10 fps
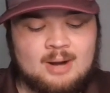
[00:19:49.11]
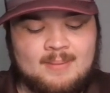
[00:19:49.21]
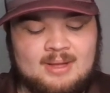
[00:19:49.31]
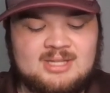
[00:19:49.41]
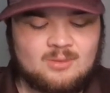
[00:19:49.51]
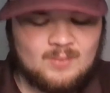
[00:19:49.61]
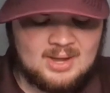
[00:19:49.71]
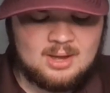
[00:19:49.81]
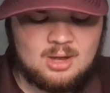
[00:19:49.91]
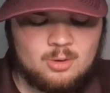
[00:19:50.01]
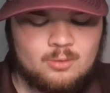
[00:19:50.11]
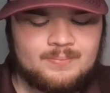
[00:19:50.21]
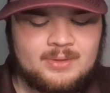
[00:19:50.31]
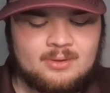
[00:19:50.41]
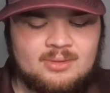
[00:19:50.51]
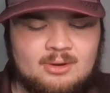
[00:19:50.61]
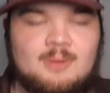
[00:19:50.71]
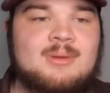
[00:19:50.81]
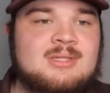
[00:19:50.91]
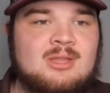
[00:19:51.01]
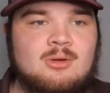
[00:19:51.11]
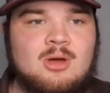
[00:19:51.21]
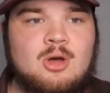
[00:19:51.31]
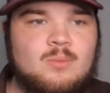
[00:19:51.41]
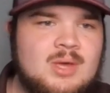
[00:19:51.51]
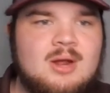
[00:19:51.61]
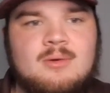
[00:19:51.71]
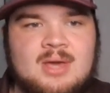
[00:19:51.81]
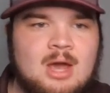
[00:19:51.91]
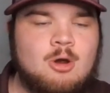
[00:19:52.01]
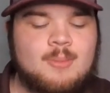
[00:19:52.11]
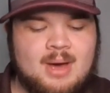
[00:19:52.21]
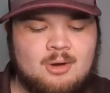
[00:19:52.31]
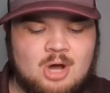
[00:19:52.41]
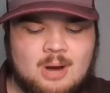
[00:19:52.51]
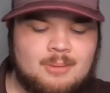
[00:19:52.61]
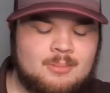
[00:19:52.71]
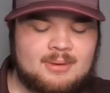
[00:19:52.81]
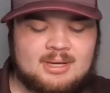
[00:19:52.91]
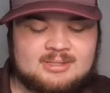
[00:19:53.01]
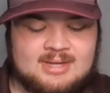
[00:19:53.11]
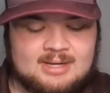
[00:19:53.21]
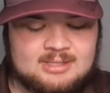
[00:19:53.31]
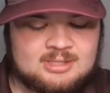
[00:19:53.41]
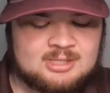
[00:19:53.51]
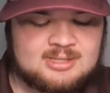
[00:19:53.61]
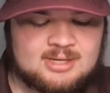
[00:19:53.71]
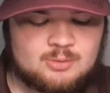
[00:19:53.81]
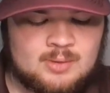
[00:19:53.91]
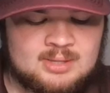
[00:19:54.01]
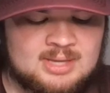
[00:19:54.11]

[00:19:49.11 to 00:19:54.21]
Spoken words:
I'm not saying, they're going to be sitting there going, we don't care about Auburn because Texas is next week.